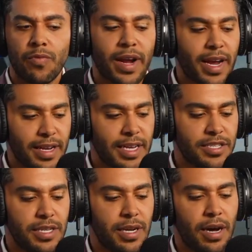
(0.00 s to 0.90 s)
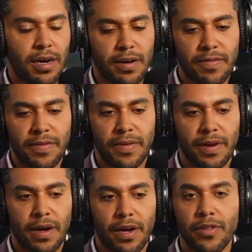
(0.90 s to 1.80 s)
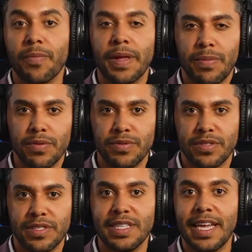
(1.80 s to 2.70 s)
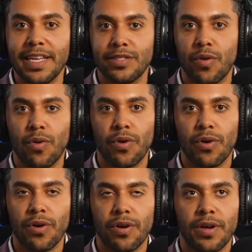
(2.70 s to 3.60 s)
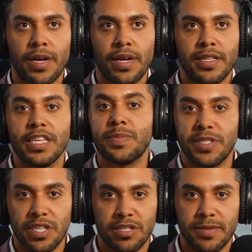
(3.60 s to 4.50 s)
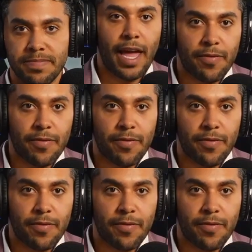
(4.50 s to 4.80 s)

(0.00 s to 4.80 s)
recognition of other people's needs or disposition.